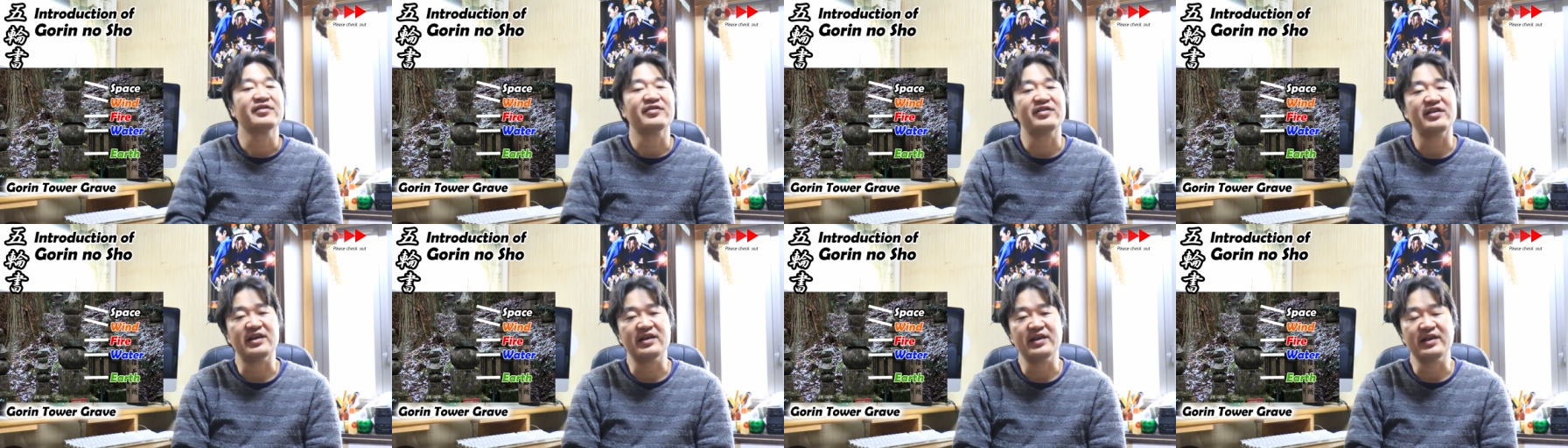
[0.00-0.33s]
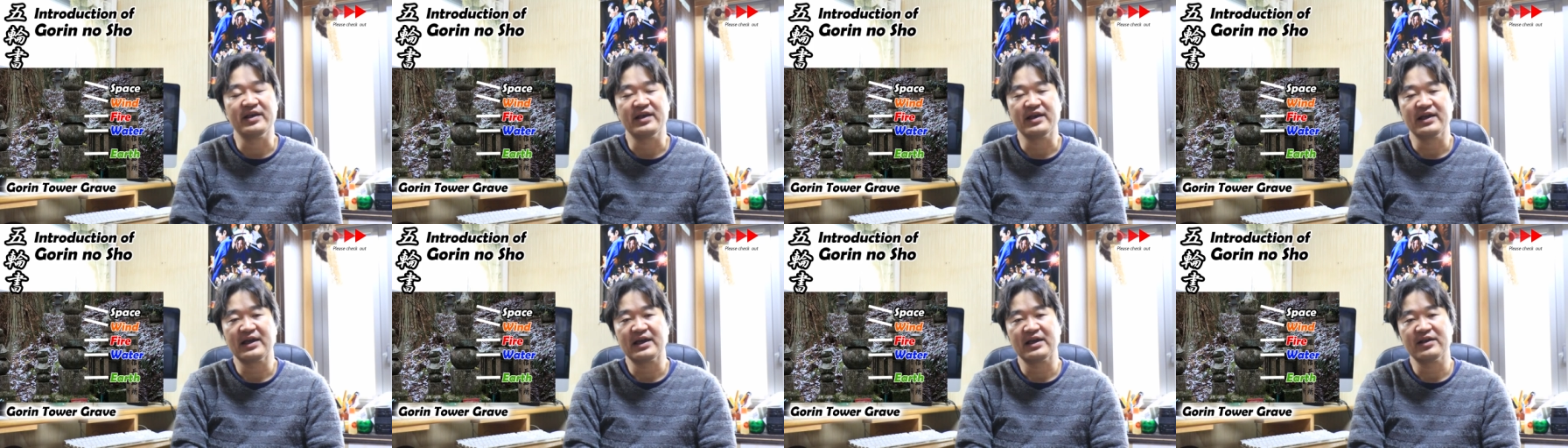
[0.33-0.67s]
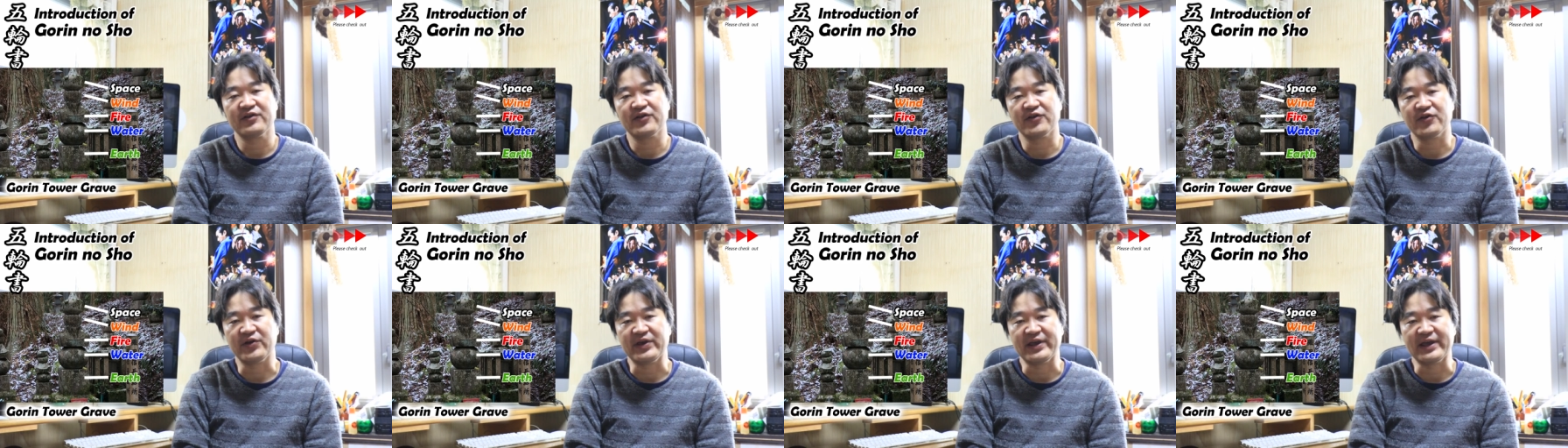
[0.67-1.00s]
Chi
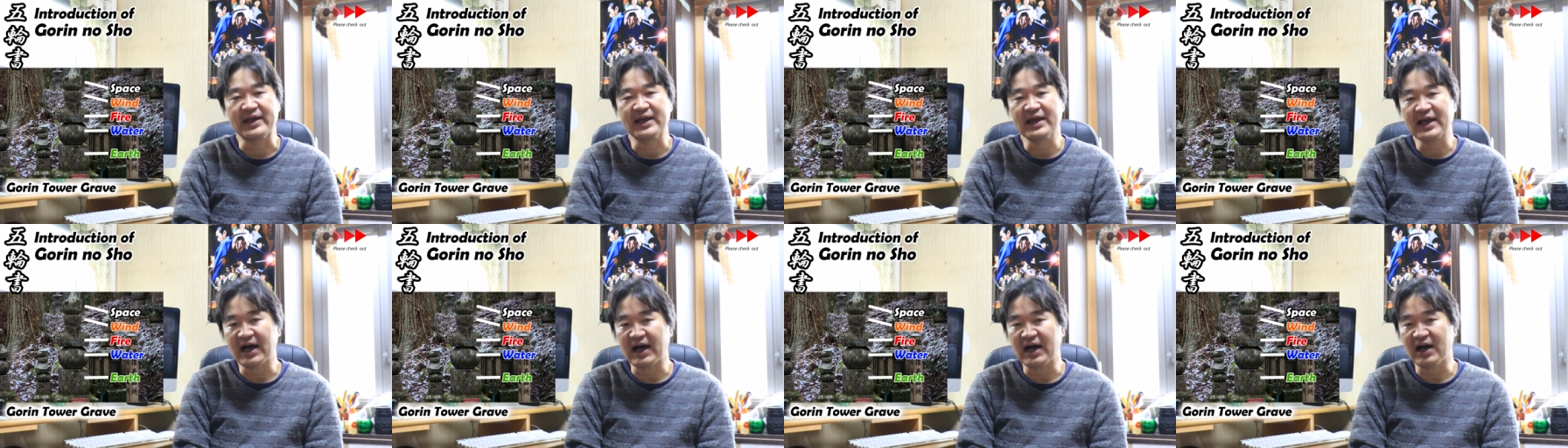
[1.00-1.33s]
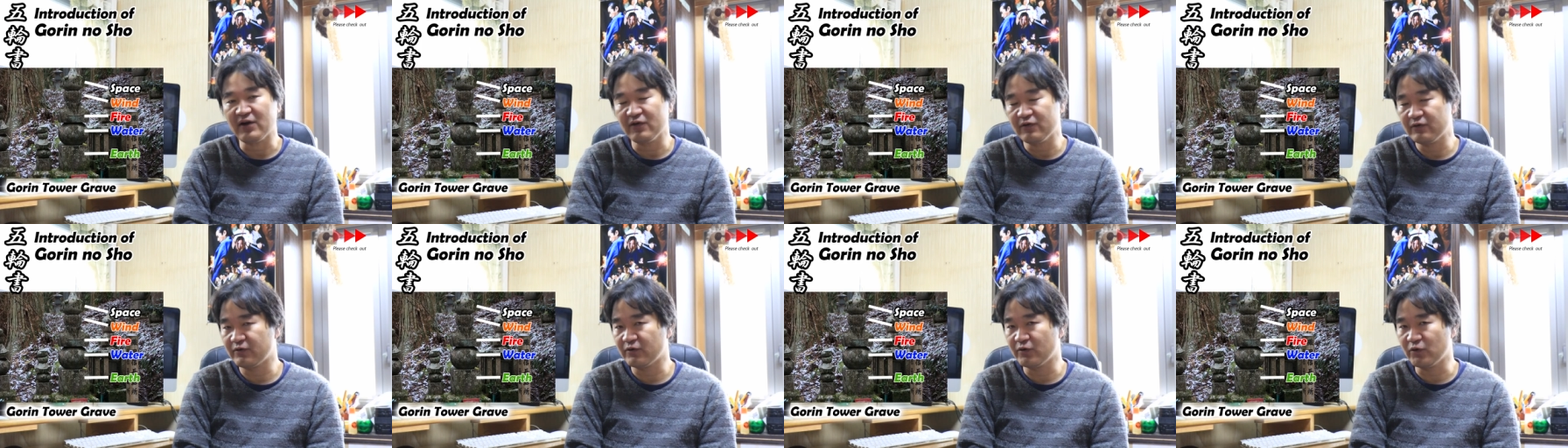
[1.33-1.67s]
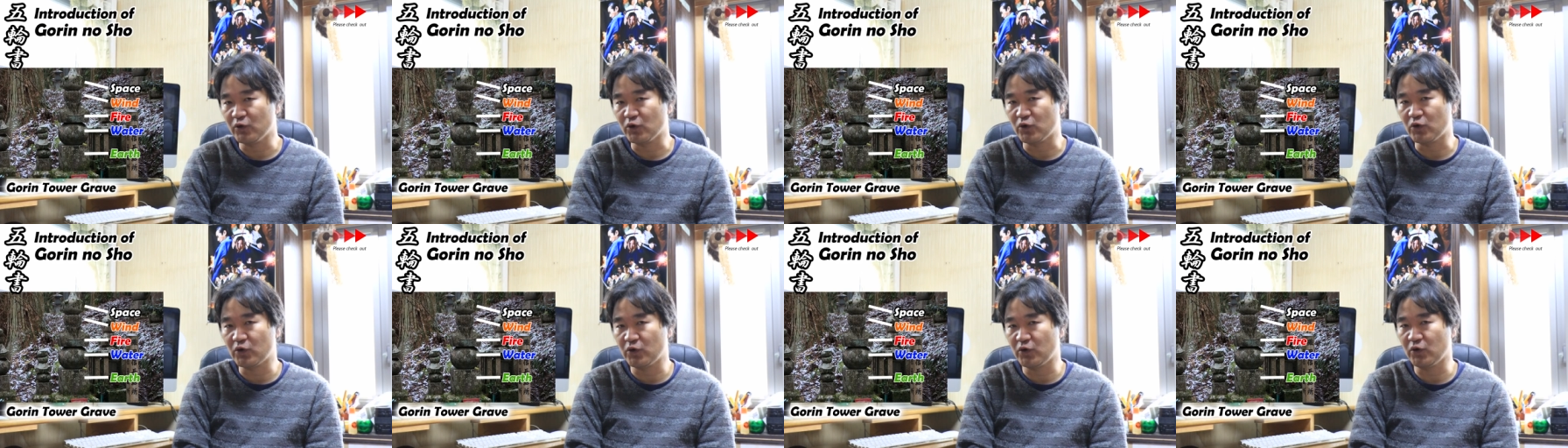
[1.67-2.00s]
Sui Ka
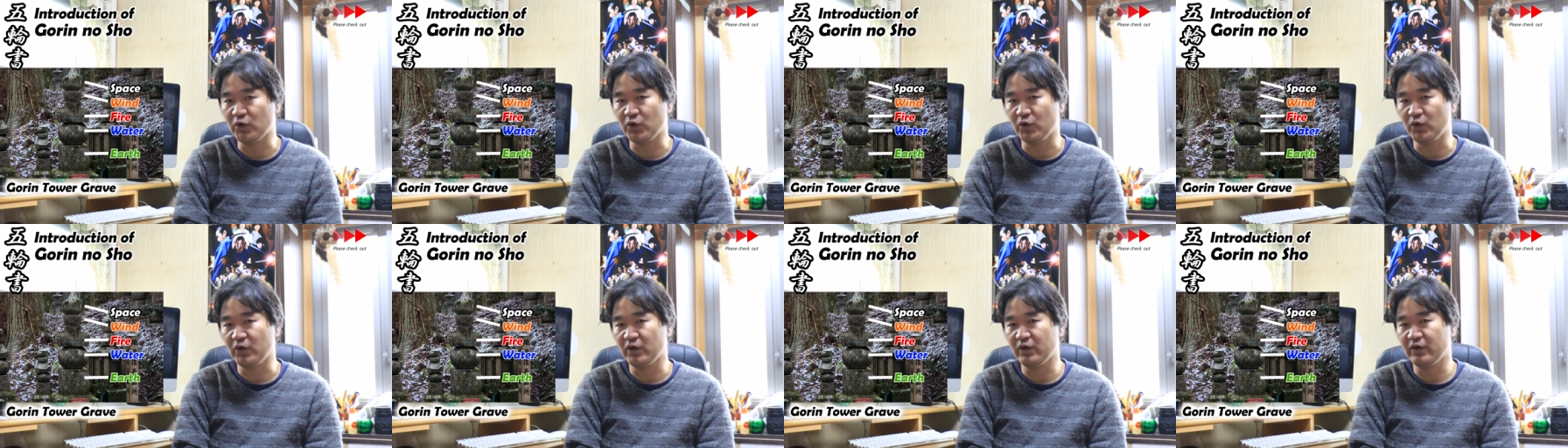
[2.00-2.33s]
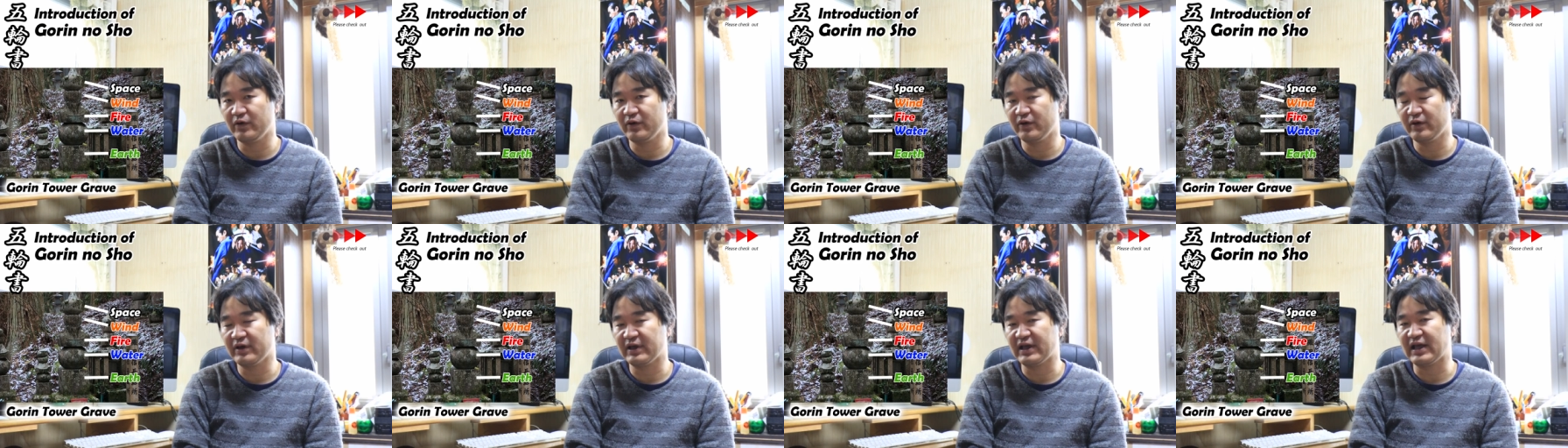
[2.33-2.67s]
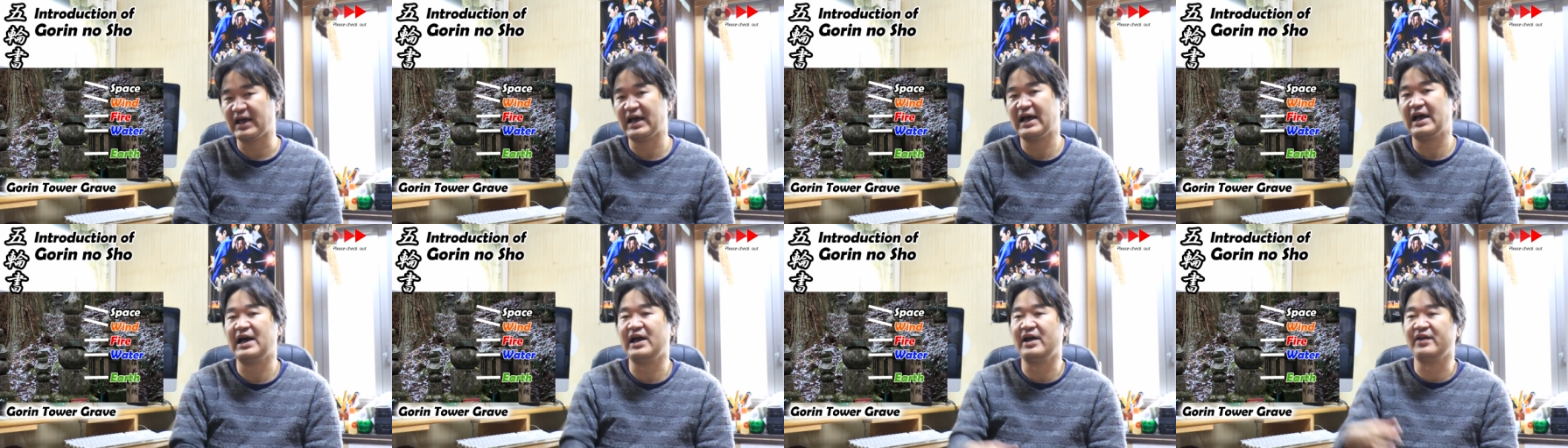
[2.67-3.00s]
Fu Ku
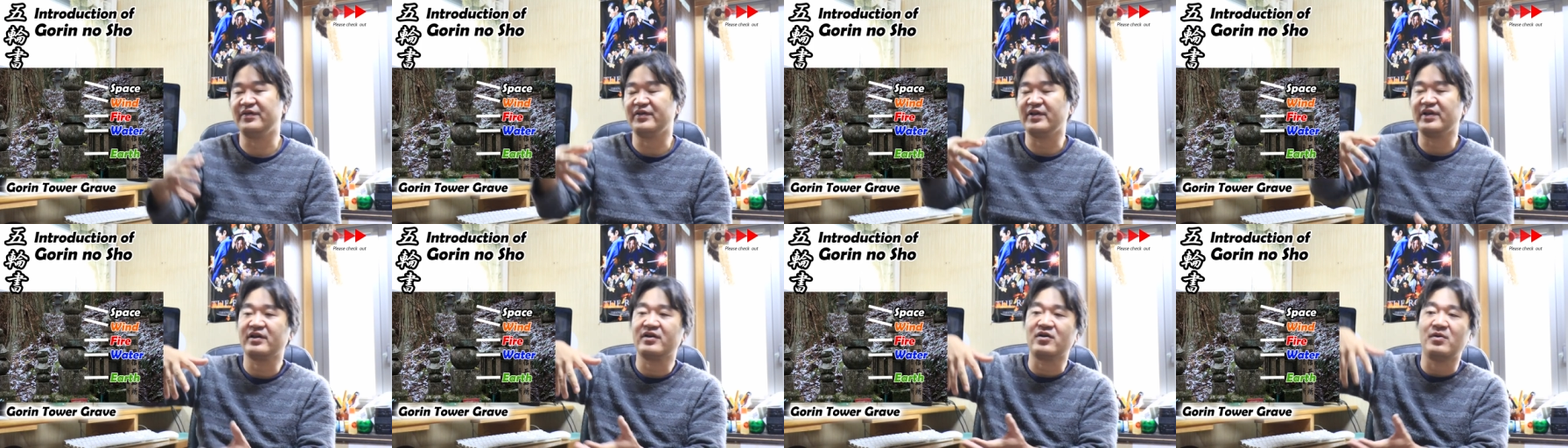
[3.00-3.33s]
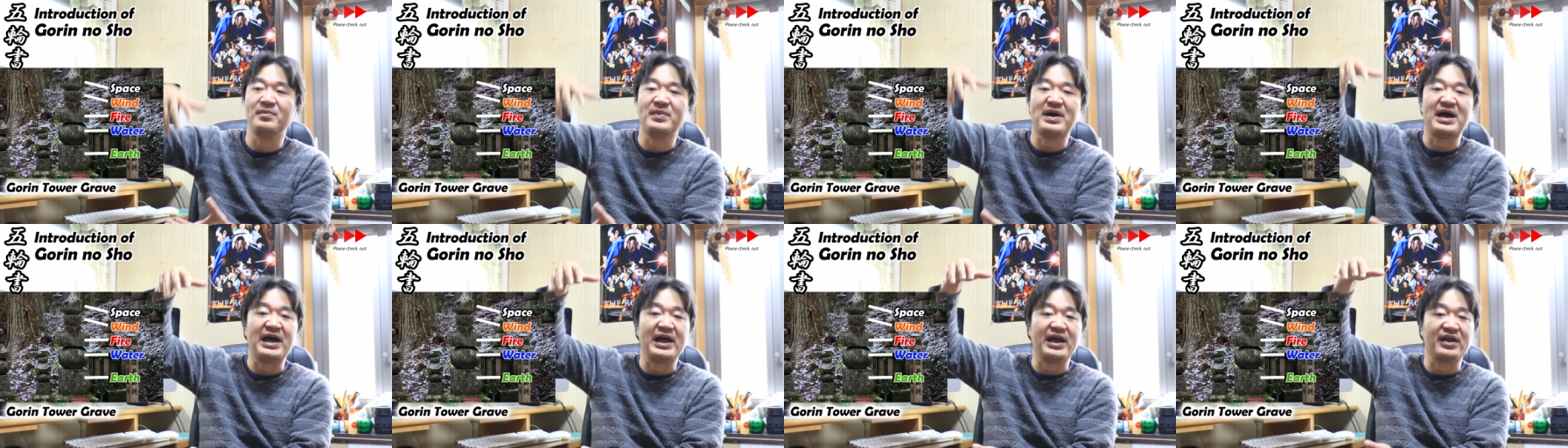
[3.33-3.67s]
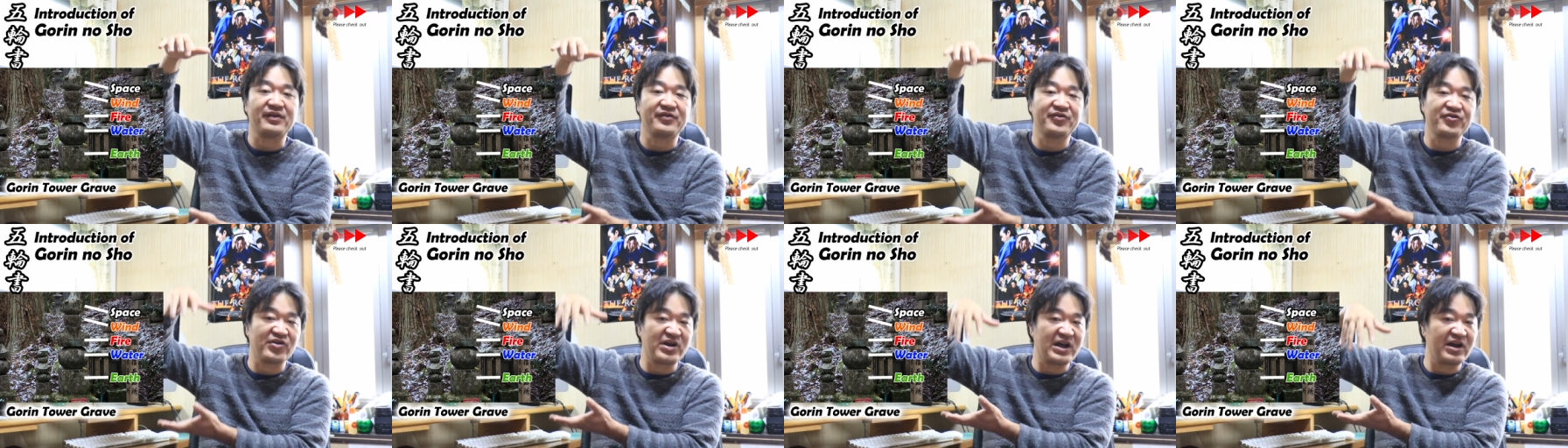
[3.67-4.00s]
and
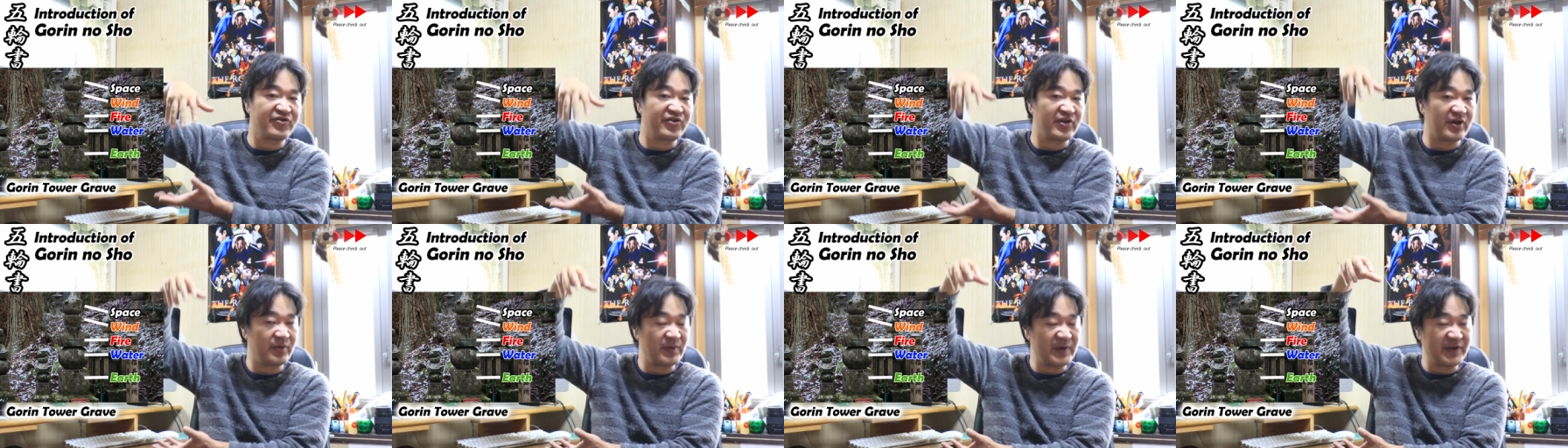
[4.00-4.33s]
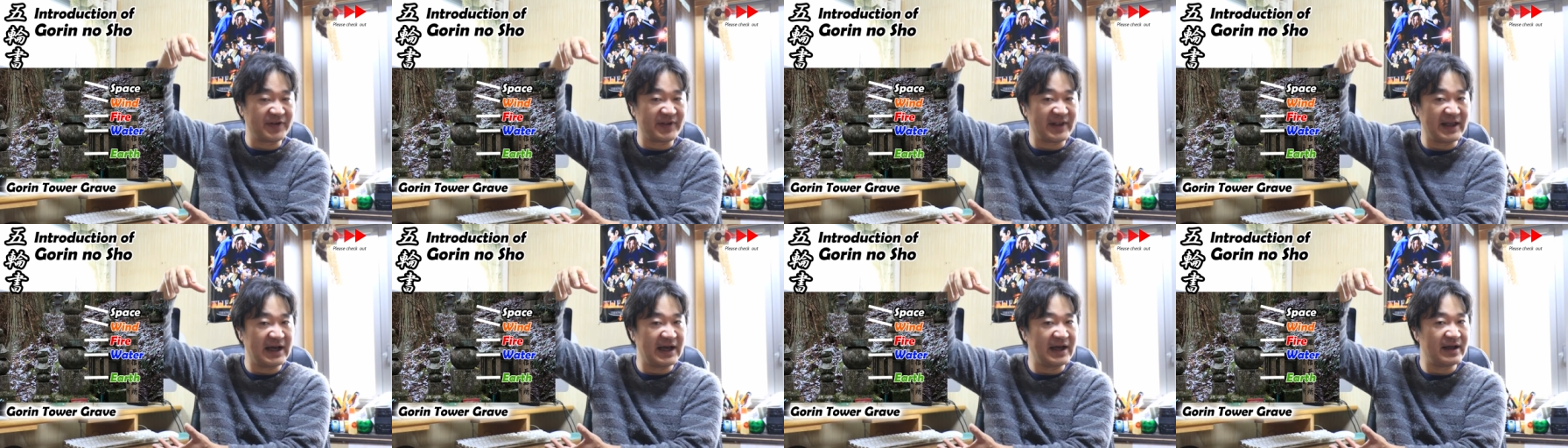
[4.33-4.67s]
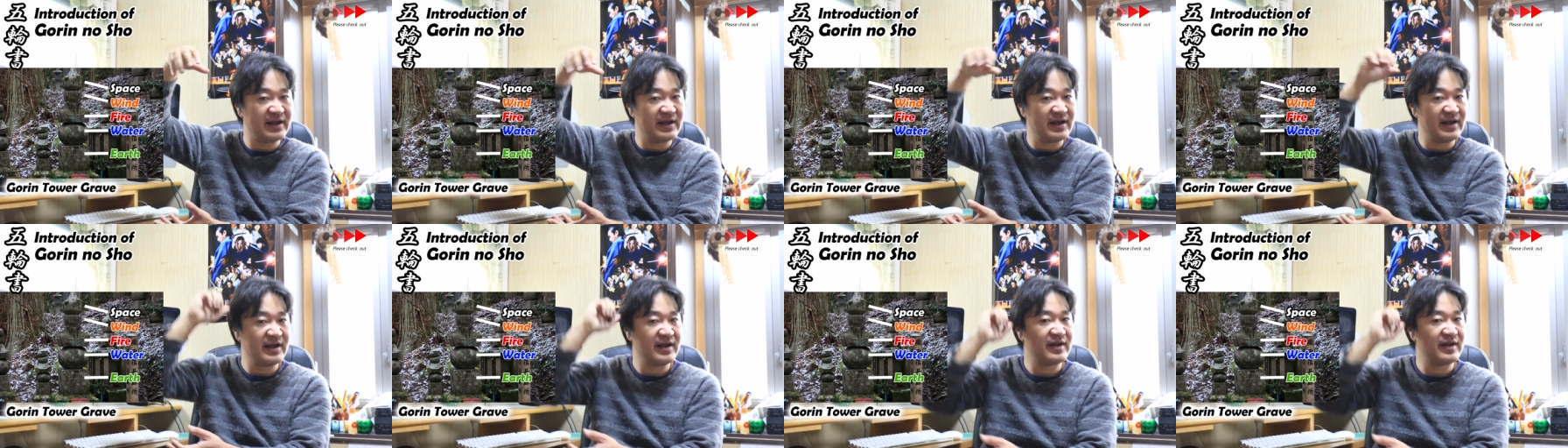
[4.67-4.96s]
combine structure with that.